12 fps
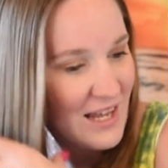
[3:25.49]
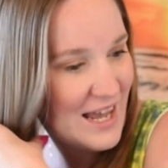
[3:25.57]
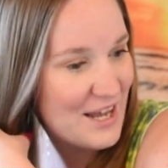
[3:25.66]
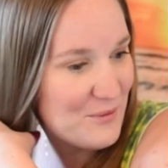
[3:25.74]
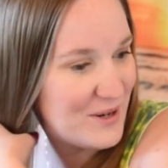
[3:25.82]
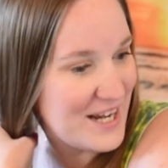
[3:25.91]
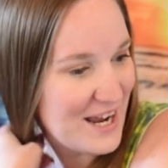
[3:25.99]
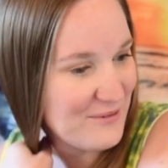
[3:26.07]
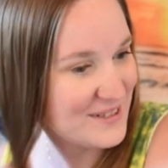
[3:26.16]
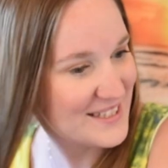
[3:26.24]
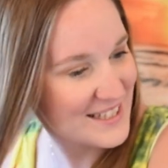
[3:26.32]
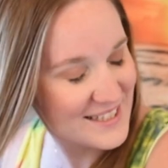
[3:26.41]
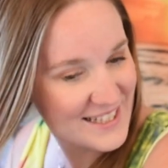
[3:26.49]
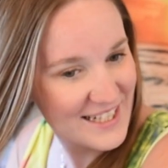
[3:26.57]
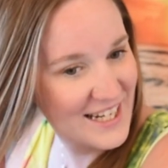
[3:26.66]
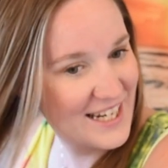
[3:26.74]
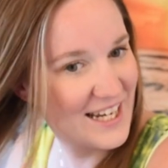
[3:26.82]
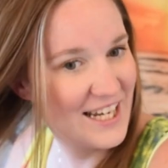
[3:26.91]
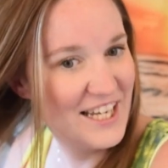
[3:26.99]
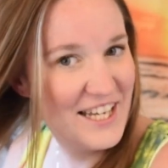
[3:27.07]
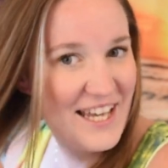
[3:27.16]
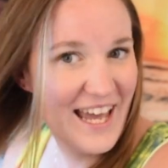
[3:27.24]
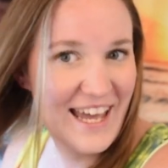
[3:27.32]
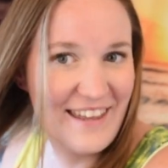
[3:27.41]
And when I was sitting
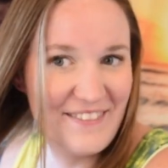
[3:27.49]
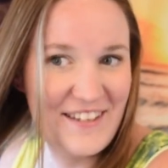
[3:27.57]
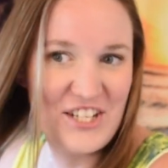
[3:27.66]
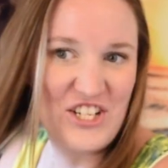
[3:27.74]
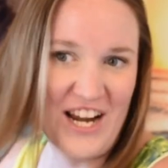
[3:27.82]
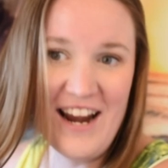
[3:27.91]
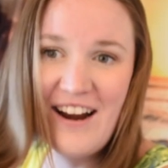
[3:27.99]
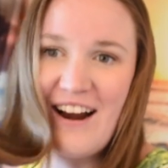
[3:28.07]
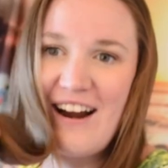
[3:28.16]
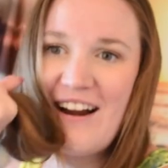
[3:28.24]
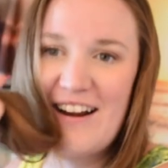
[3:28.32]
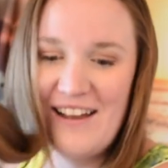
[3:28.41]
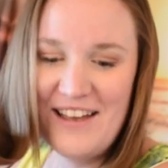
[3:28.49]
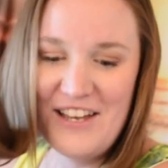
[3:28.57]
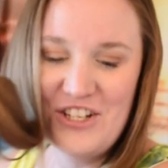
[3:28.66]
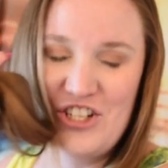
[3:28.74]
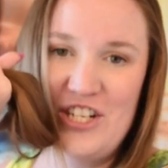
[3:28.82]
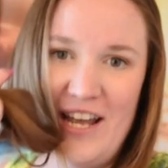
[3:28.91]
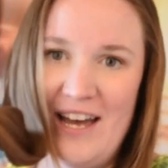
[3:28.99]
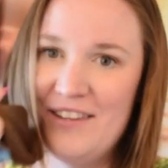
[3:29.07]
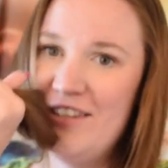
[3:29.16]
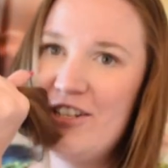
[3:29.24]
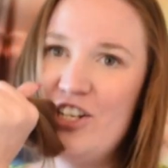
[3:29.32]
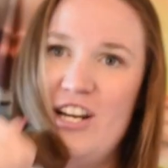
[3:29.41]
in the chair, she
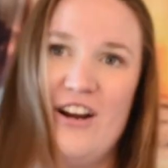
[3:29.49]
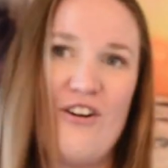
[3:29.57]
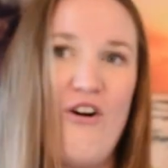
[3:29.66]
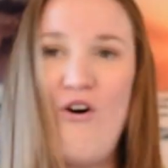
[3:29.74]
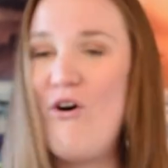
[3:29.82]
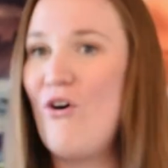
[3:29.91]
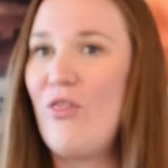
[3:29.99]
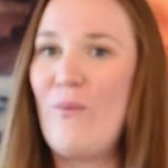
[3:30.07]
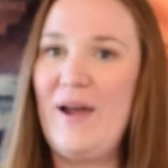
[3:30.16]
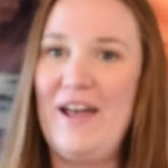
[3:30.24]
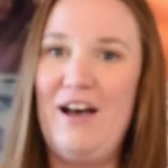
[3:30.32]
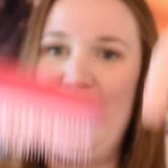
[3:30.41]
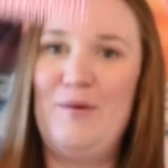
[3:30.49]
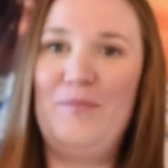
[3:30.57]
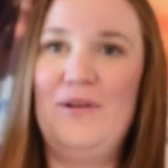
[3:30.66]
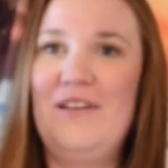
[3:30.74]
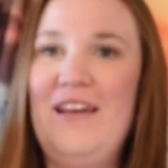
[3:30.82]
had the chair all the way up,